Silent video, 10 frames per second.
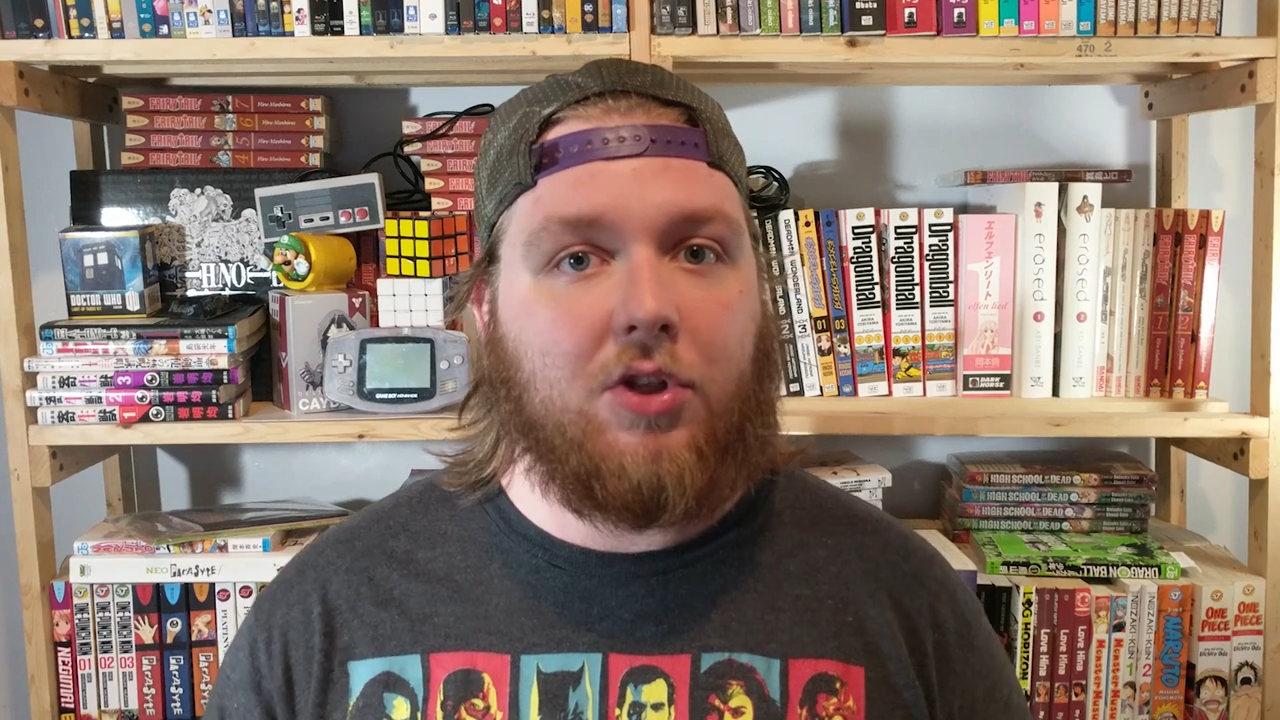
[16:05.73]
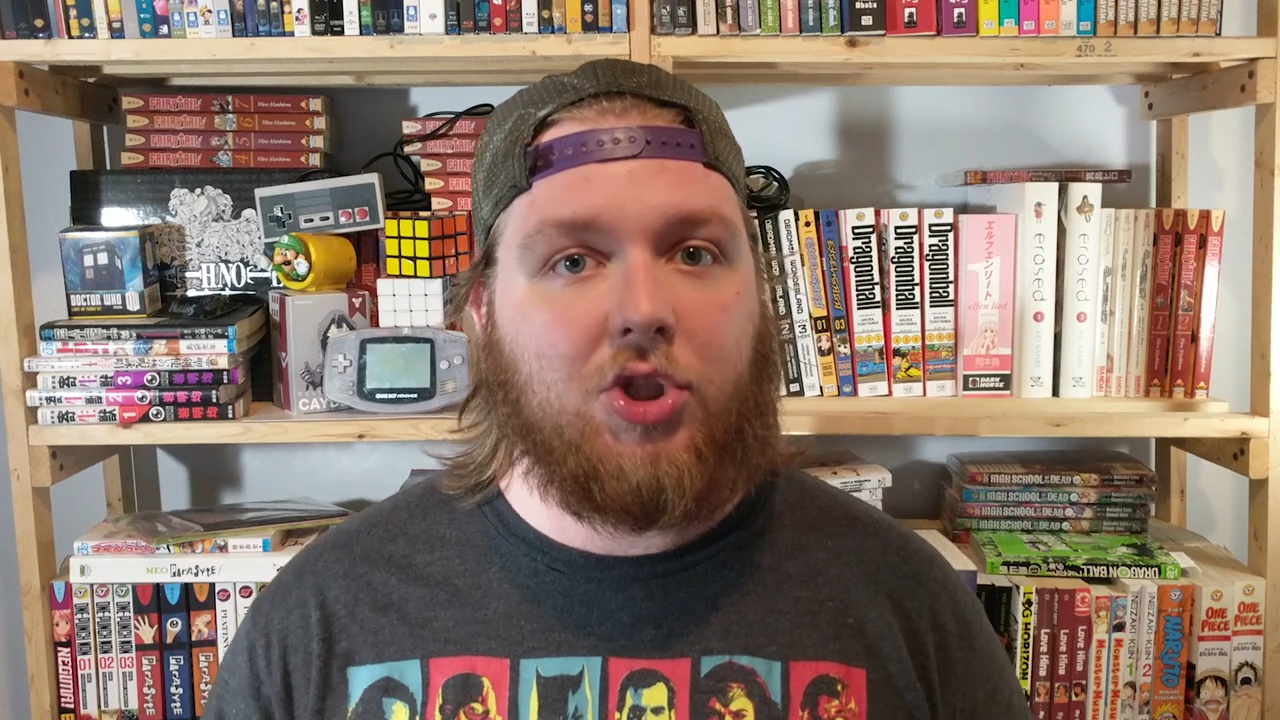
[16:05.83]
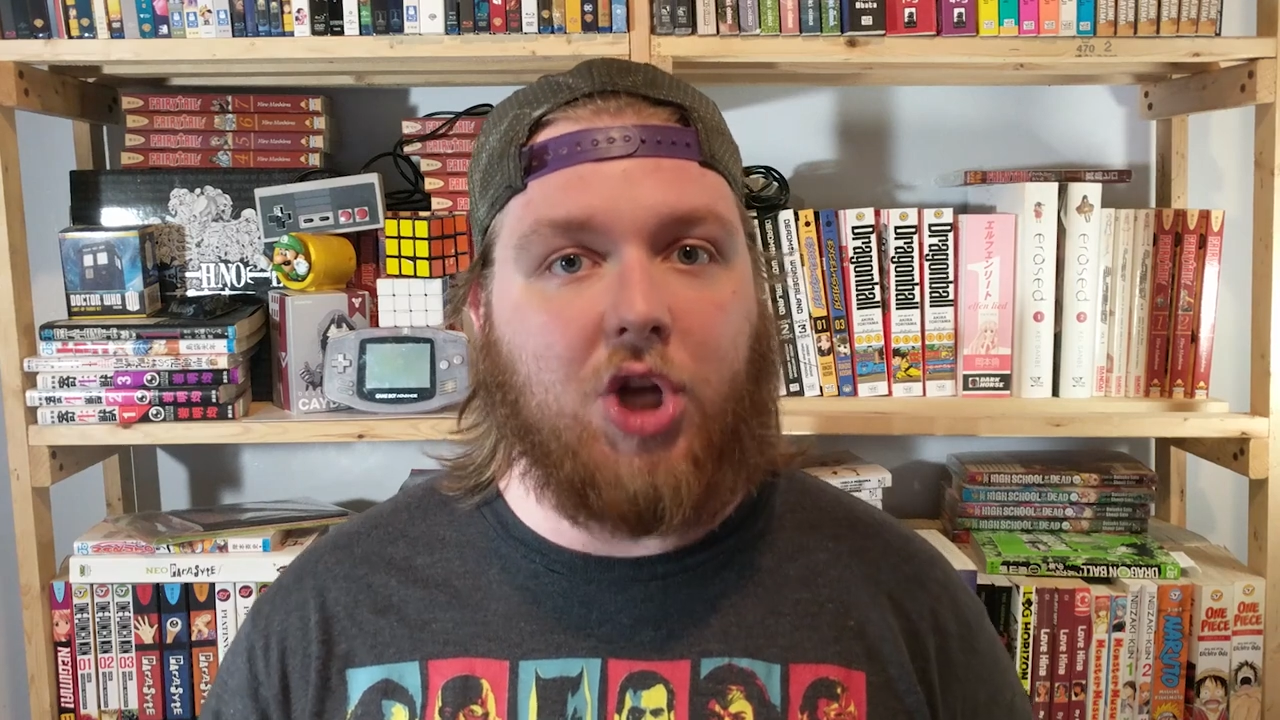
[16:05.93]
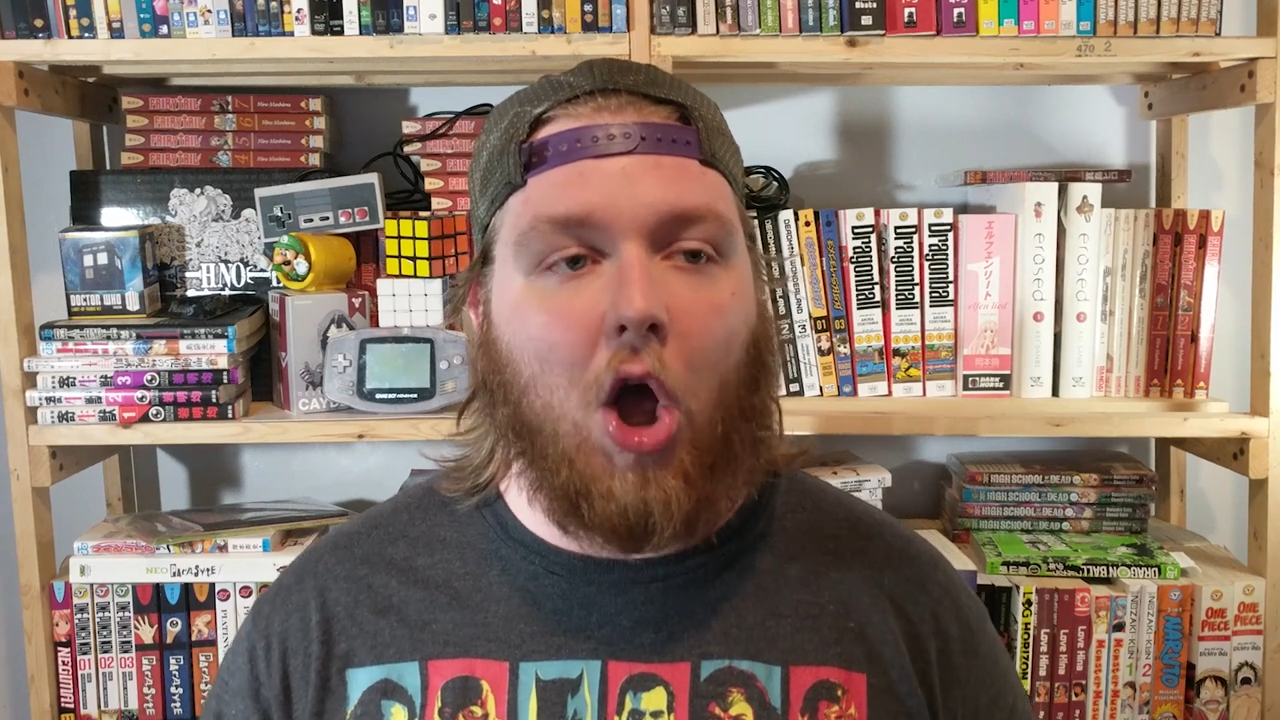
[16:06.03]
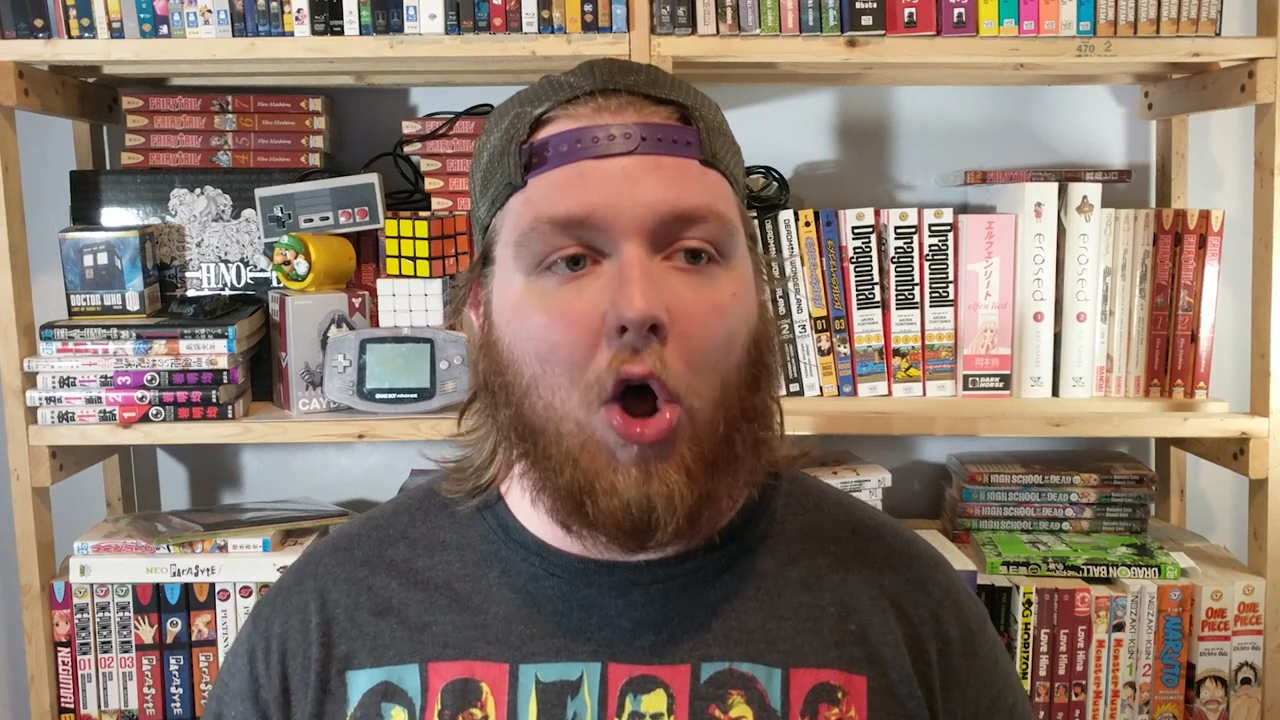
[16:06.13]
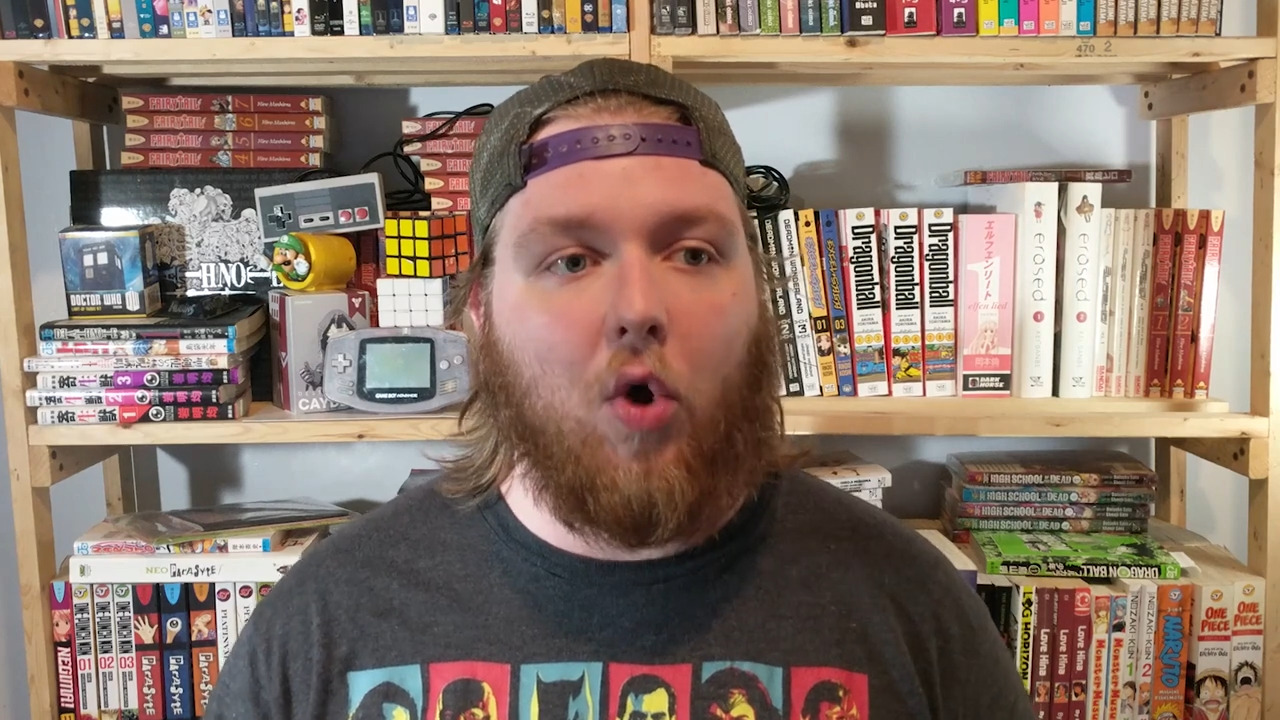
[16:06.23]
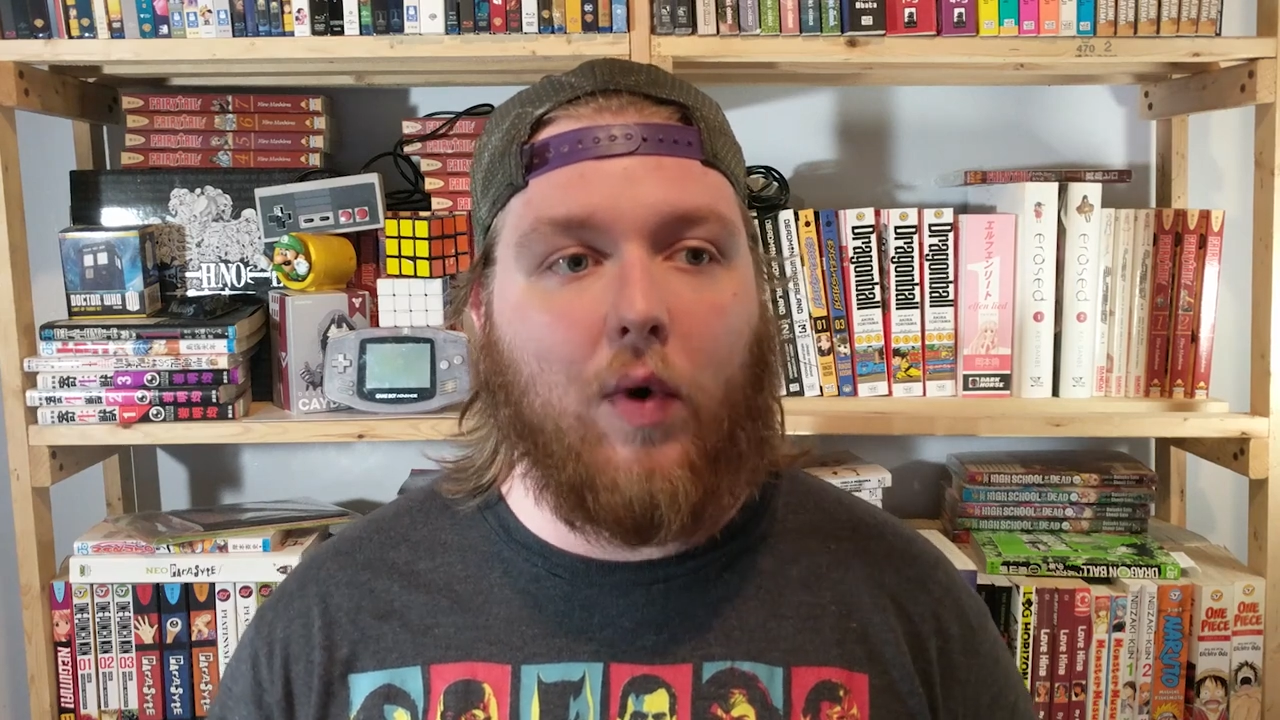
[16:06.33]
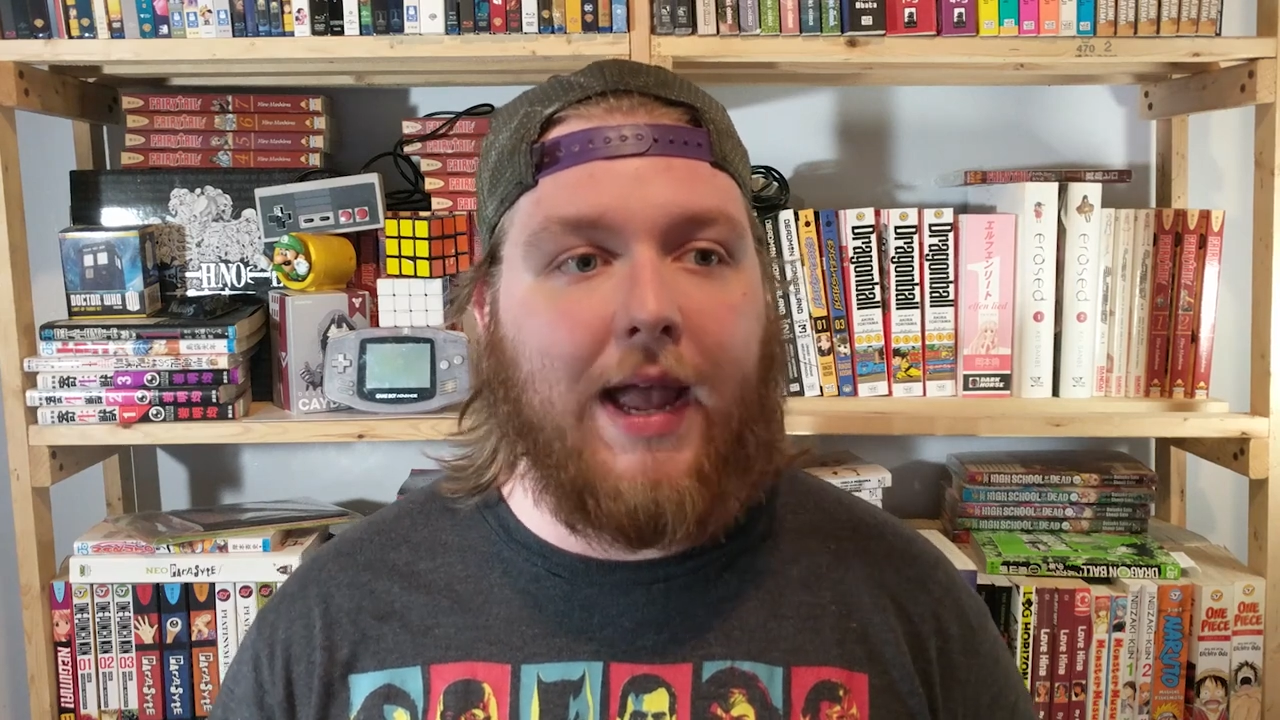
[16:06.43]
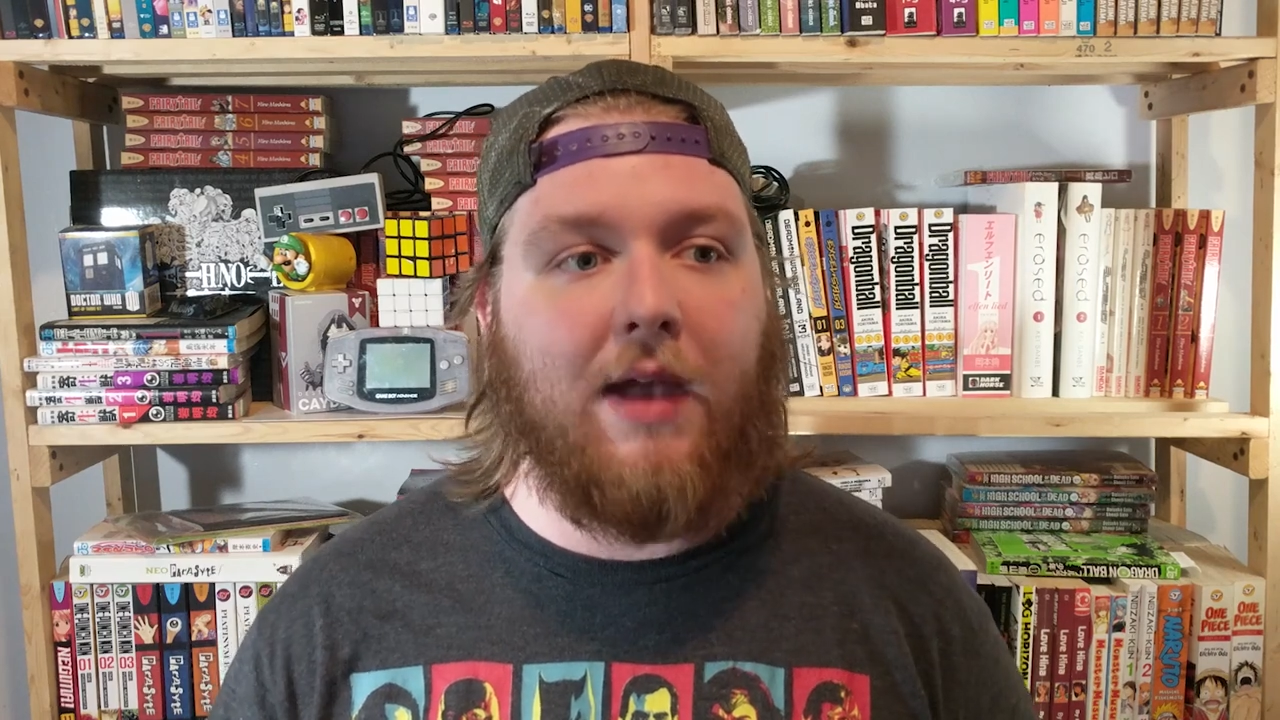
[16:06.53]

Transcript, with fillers: show,